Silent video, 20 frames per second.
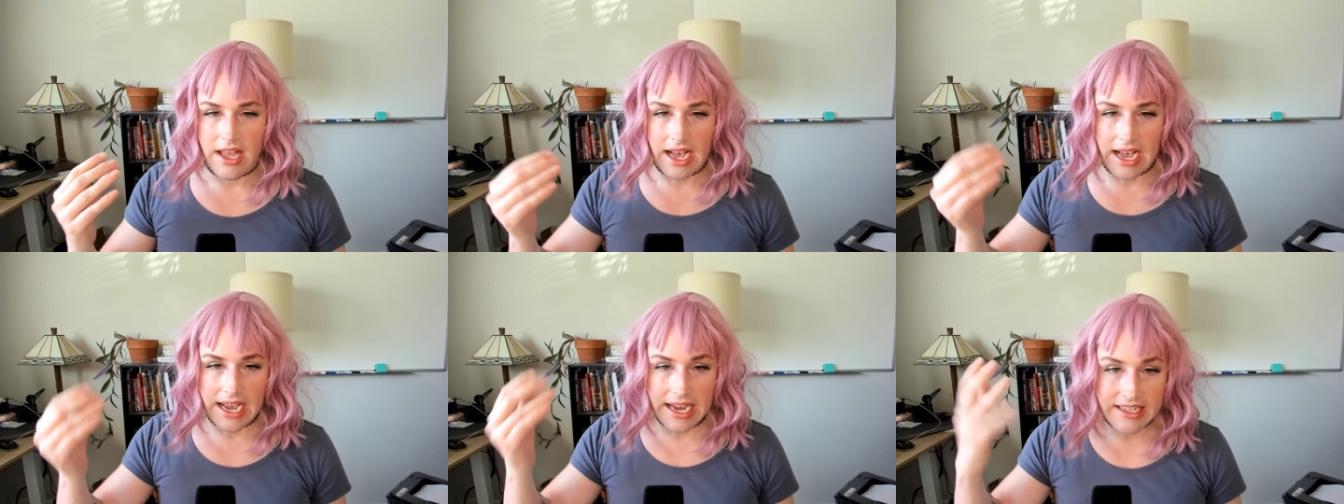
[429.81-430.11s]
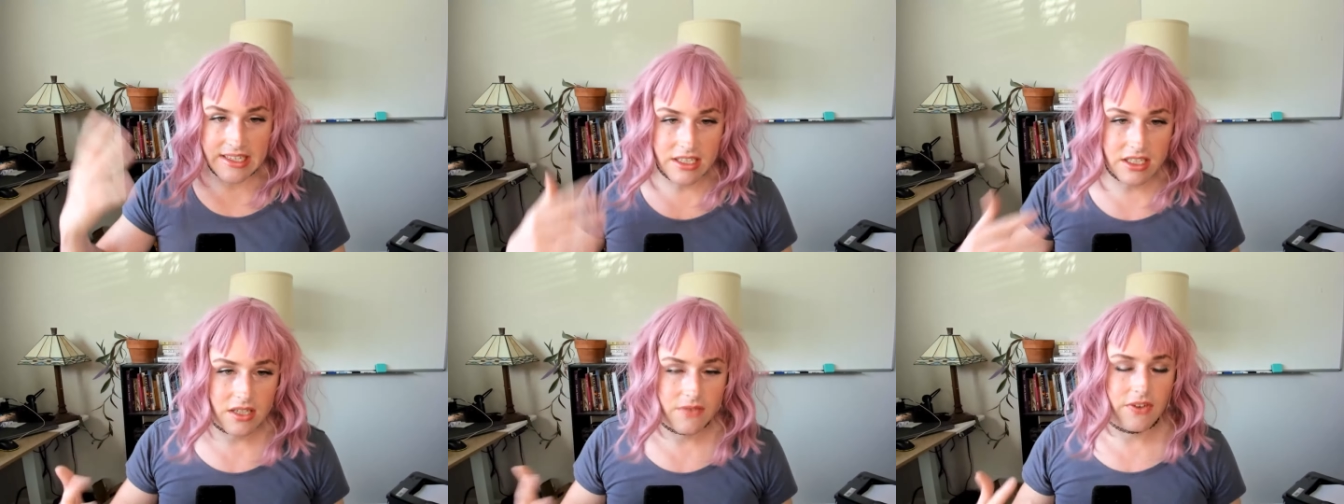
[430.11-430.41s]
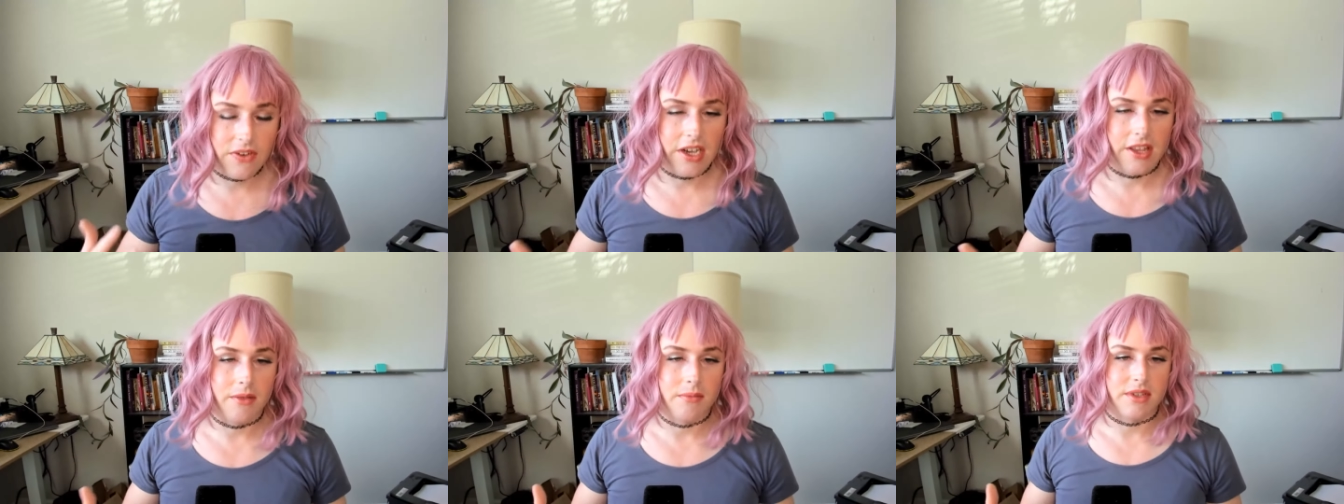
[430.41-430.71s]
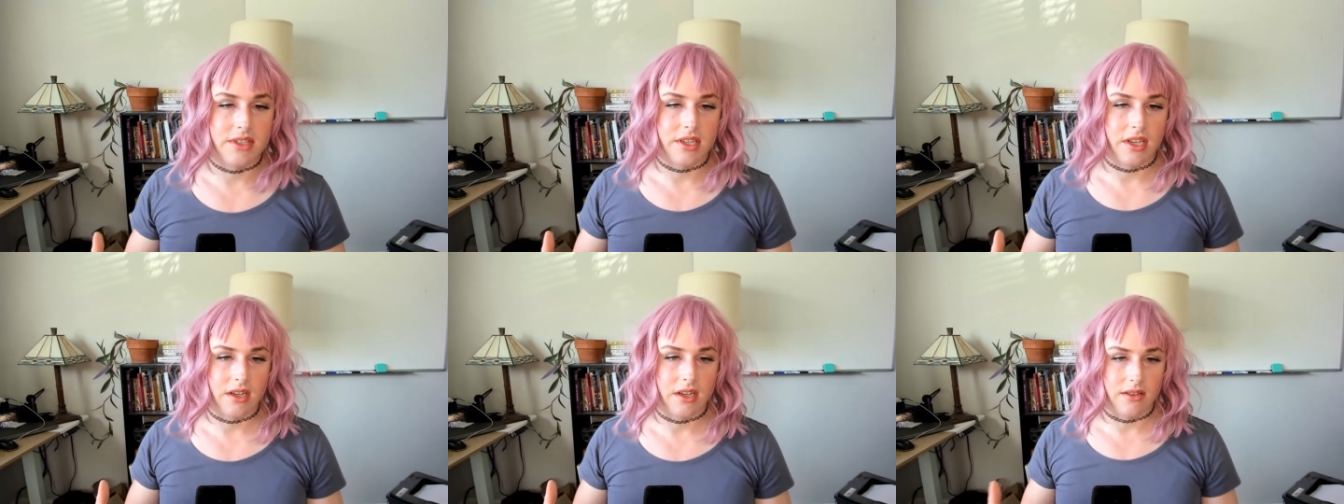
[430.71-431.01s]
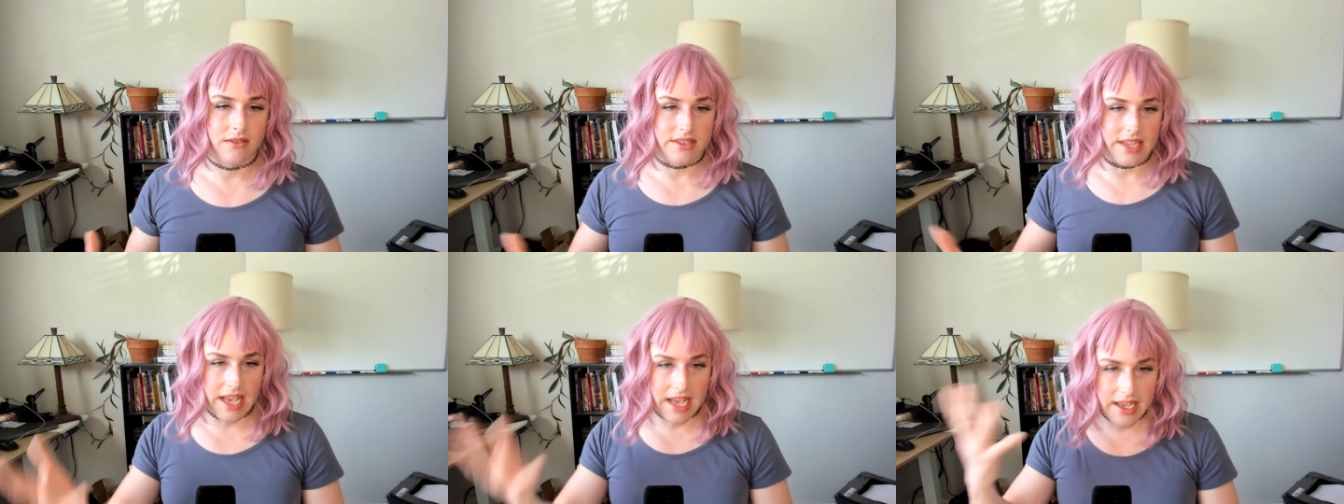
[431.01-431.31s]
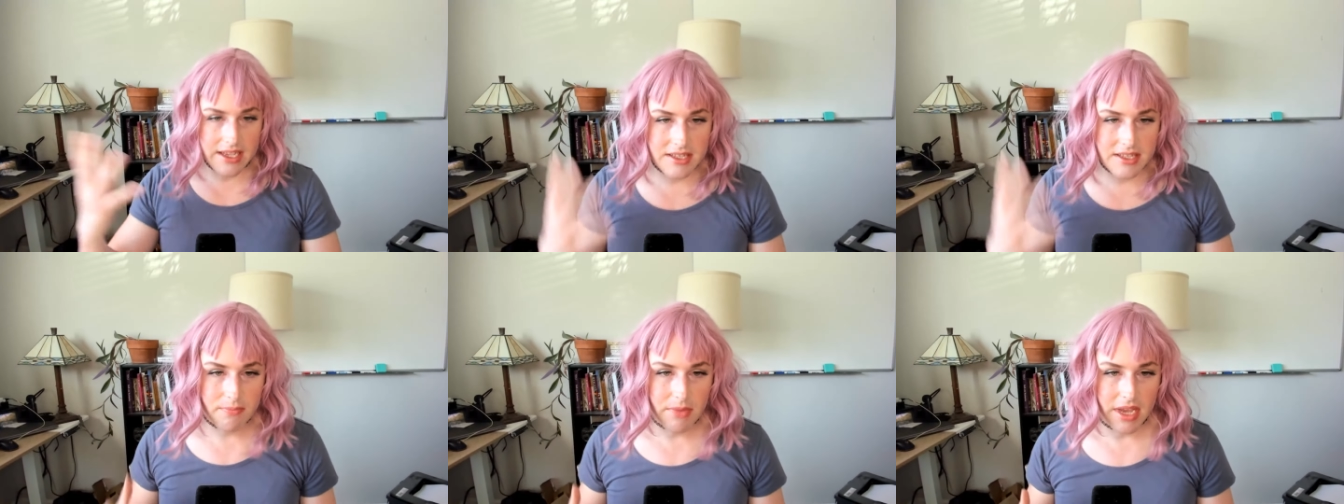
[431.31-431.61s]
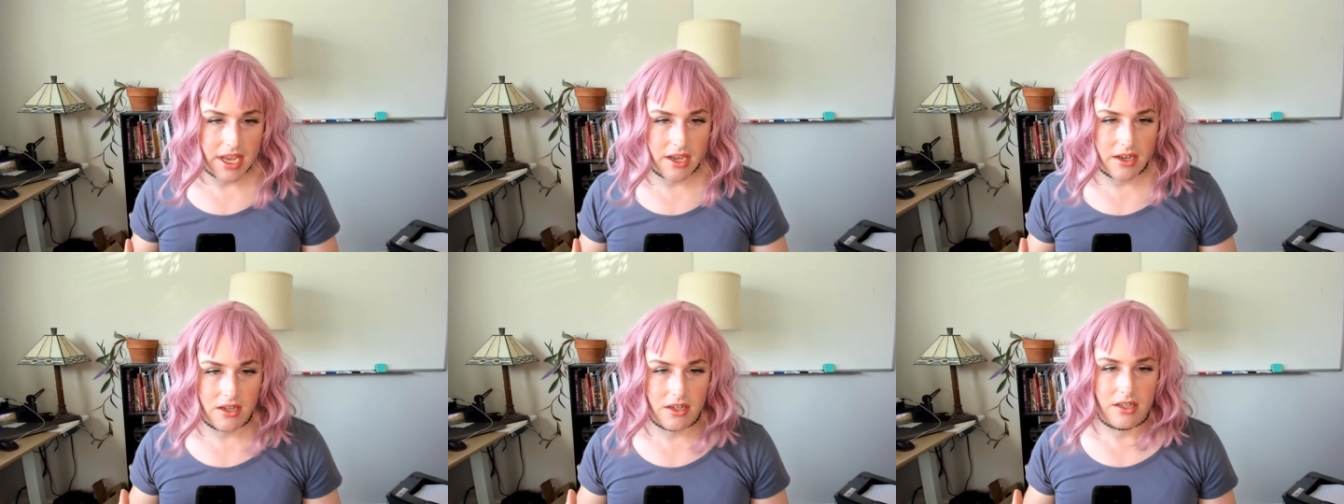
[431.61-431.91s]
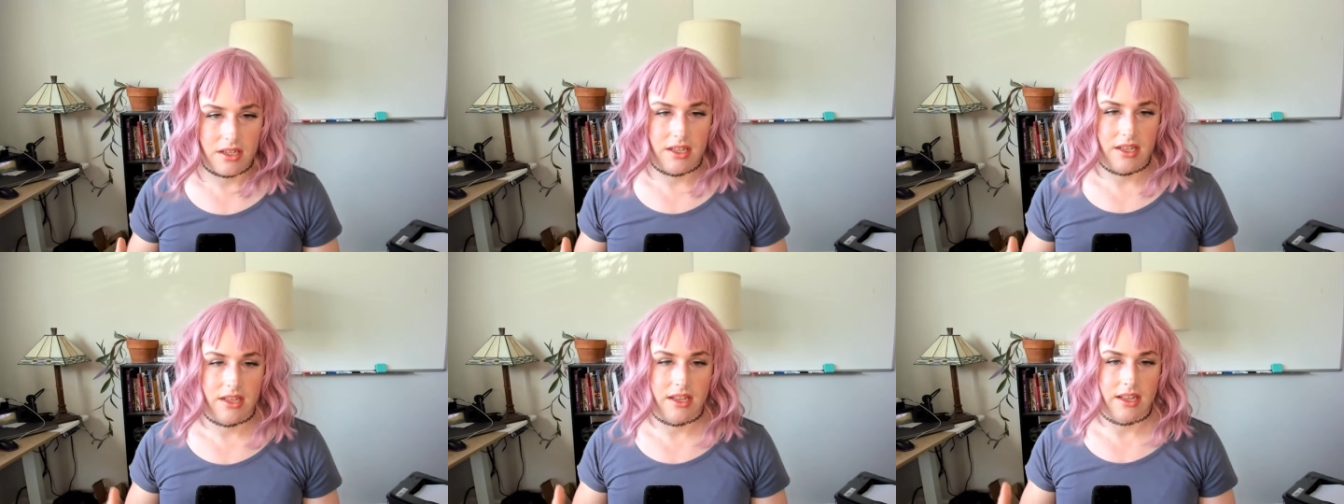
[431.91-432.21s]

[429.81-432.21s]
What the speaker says: identify themselves as male.